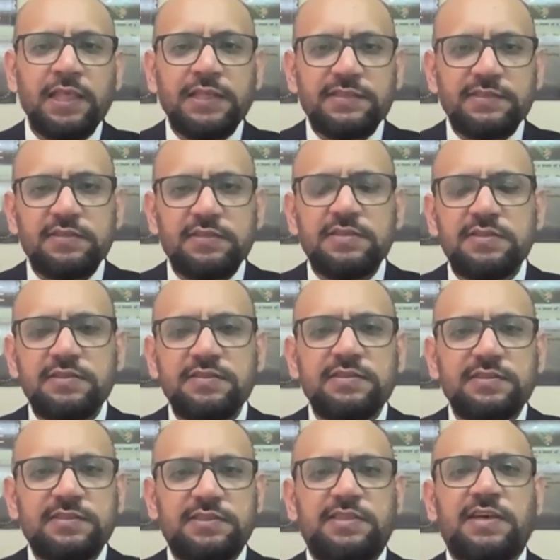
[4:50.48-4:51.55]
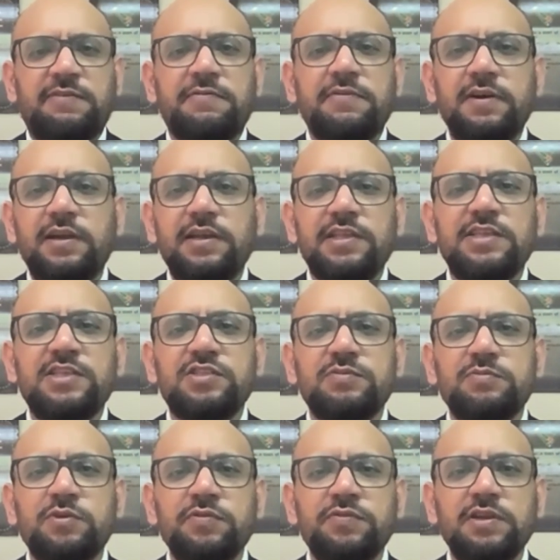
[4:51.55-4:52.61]
Since the world is
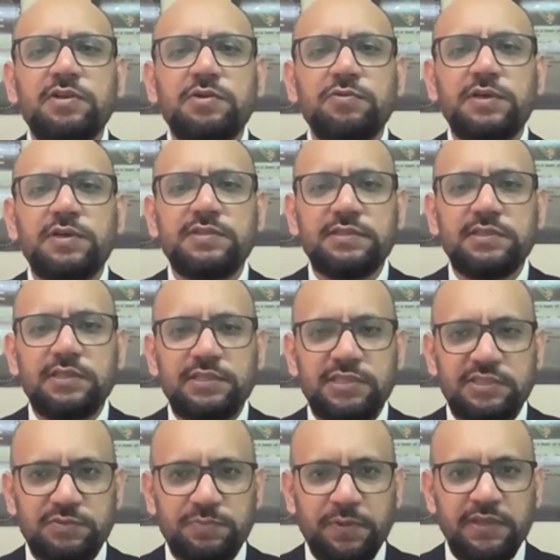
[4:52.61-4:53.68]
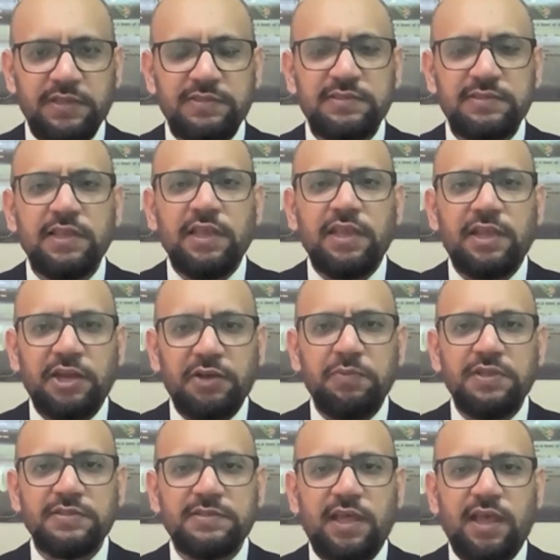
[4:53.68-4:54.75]
moving towards this space, it
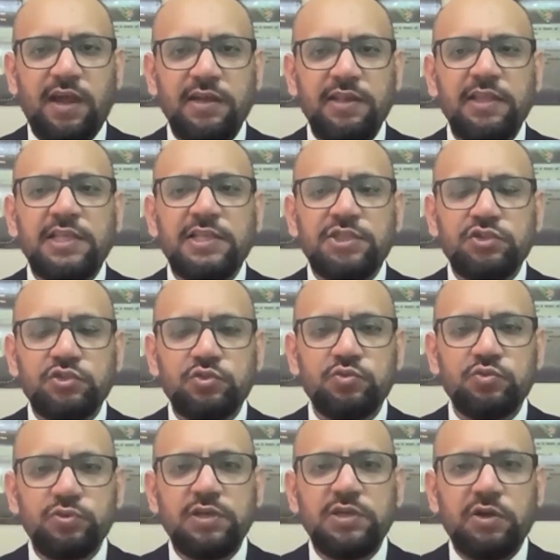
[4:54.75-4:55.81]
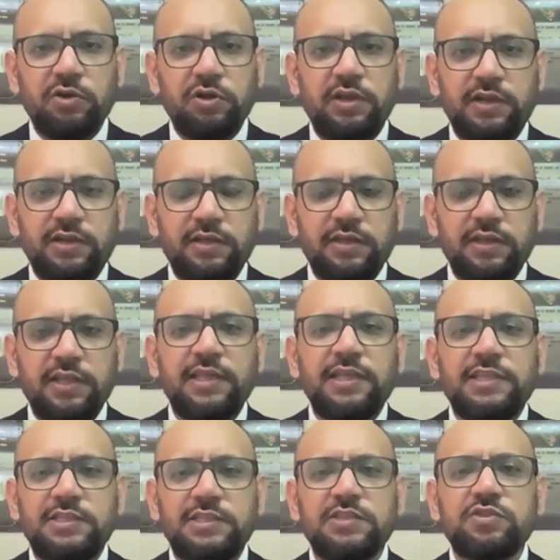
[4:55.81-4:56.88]
means that sooner or later,
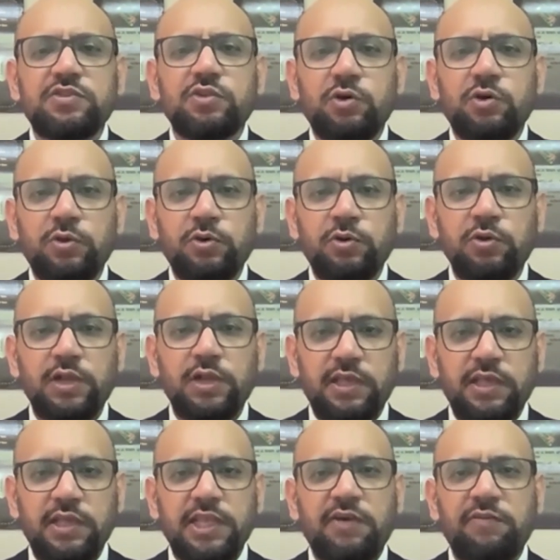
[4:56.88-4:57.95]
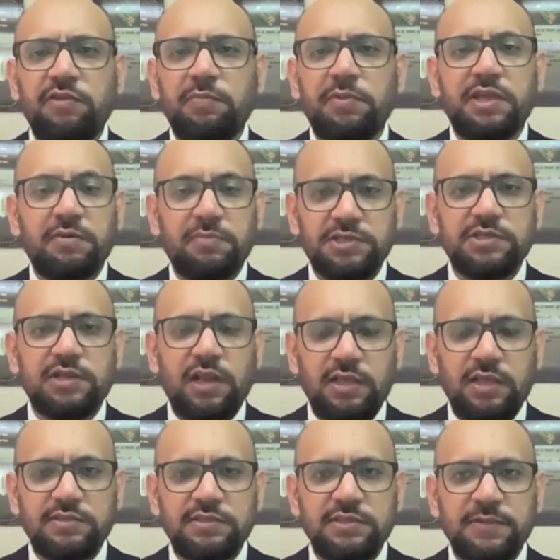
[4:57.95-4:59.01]
this whole area will be
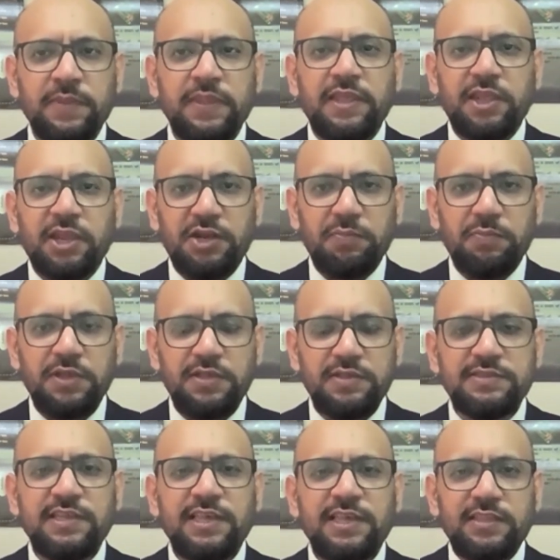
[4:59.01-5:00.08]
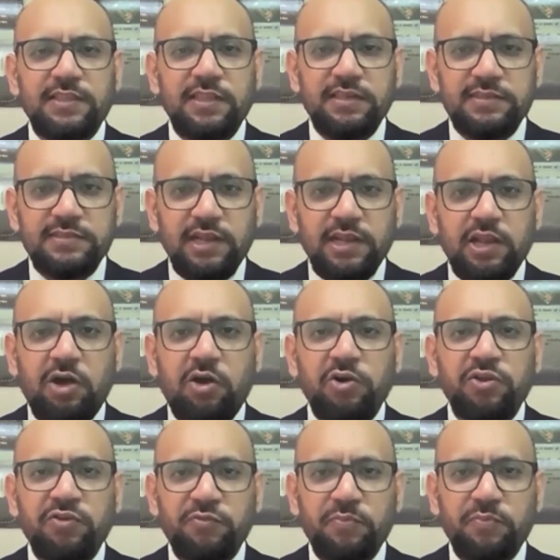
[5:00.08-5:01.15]
commercialized. It means there is a
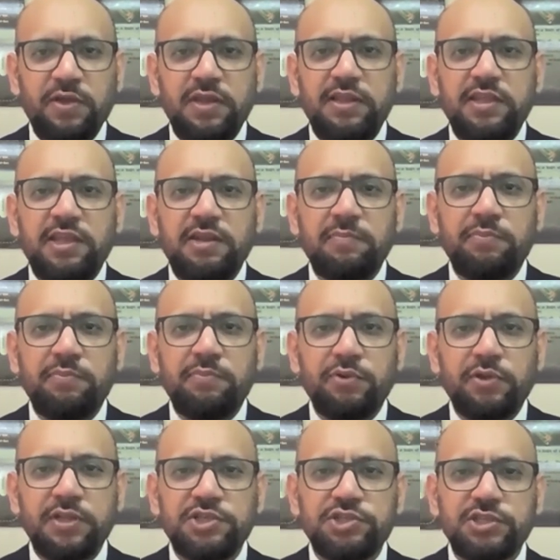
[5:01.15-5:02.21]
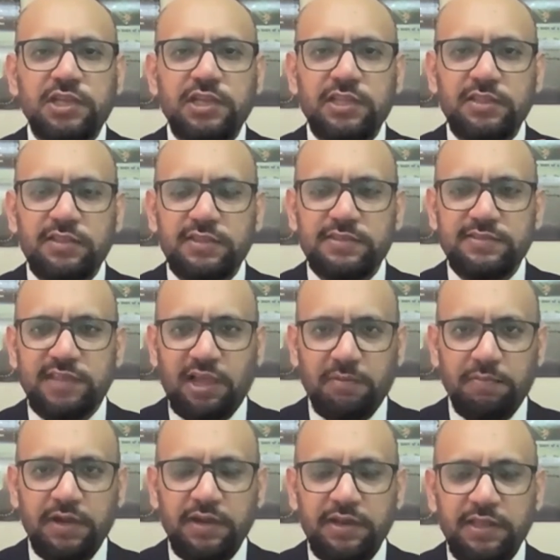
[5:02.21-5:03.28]
lot of money and potential in this
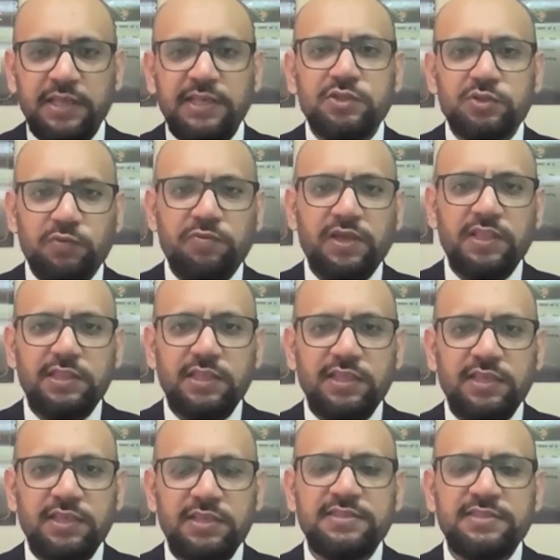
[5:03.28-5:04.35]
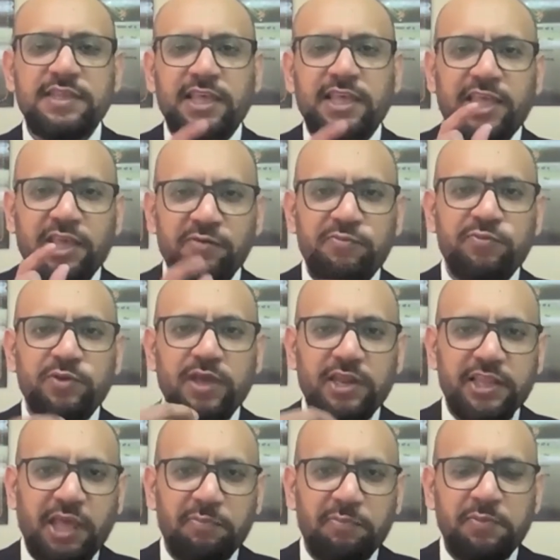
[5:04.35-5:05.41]
segment. So one thing is, if we are
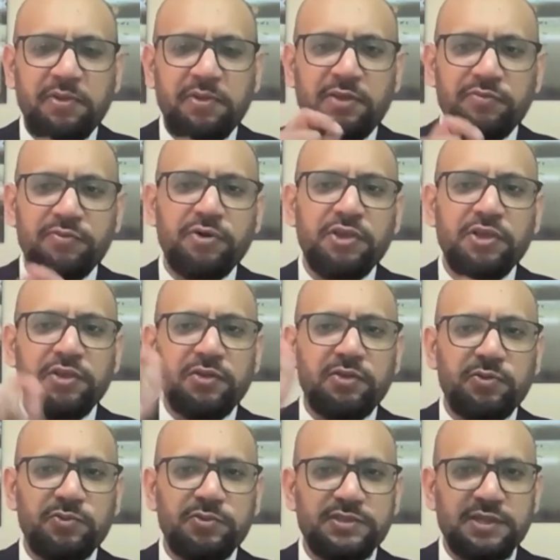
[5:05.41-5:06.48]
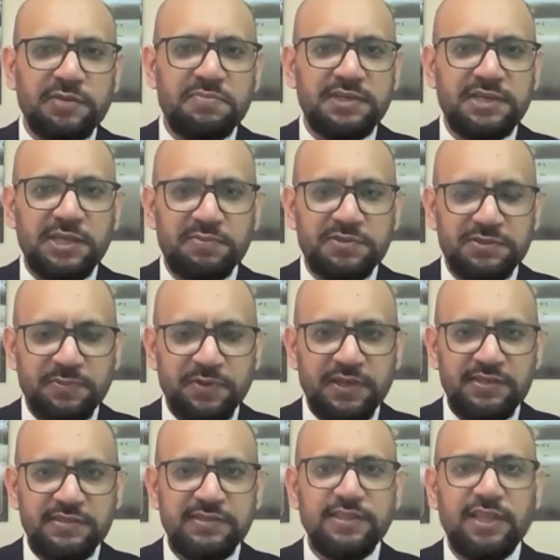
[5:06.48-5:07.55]
capable of going into some deep
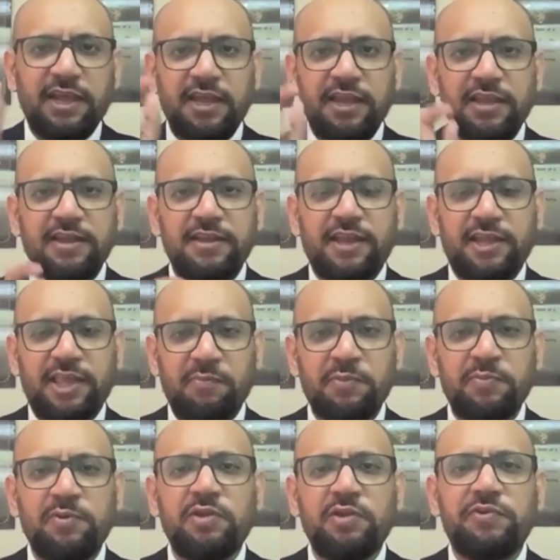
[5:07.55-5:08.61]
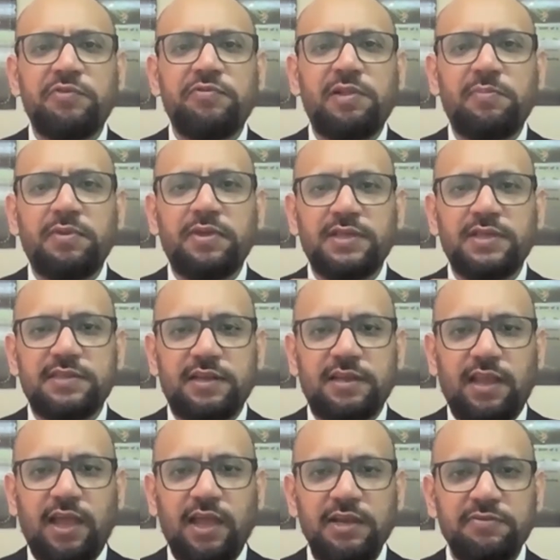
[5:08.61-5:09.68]
space and capable of developing a
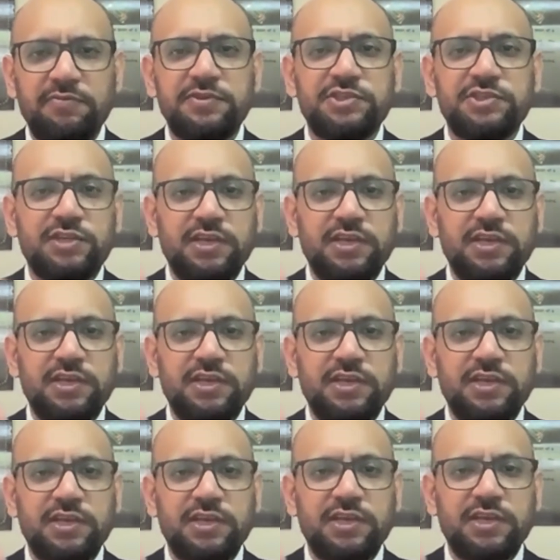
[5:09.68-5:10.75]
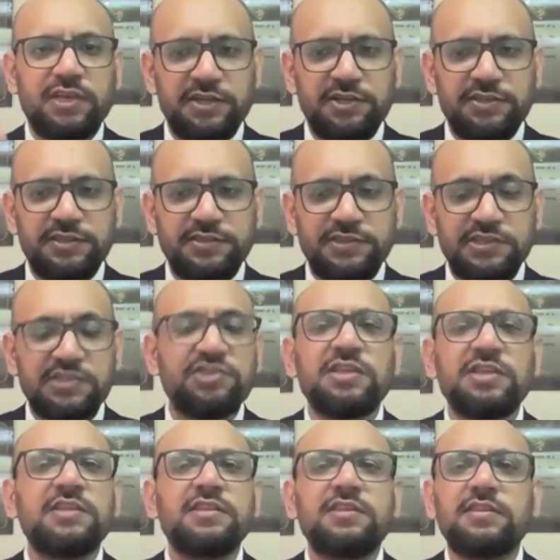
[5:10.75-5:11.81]
satellite which can
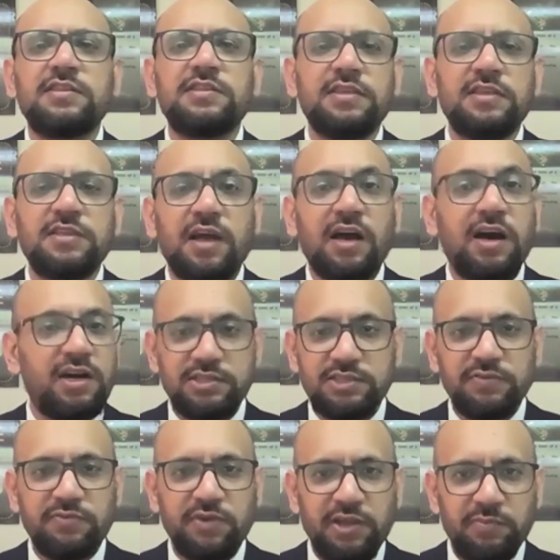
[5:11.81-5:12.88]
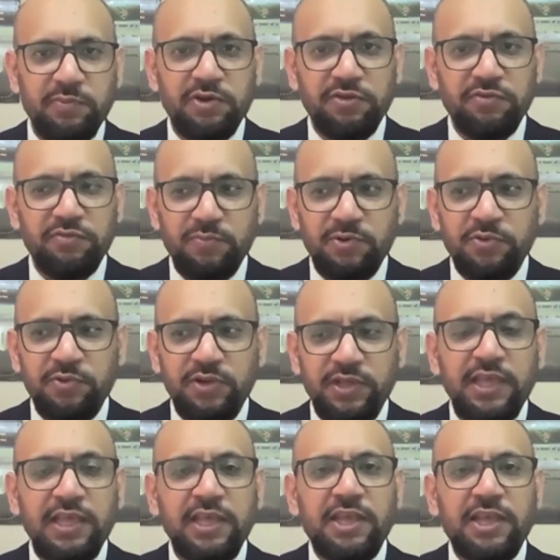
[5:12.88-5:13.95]
sustain the harsh environment of Moon,
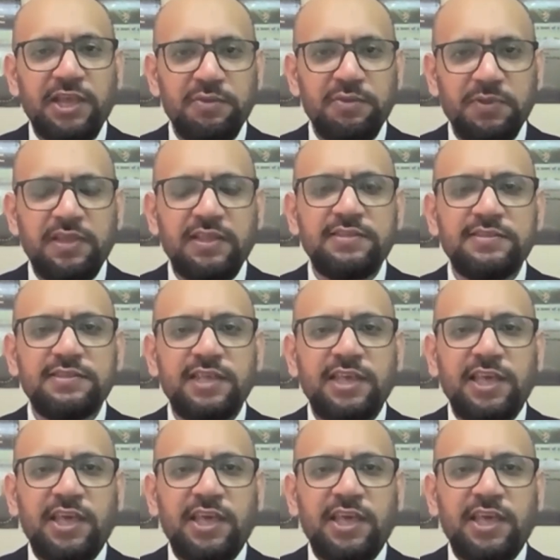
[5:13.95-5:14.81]
it means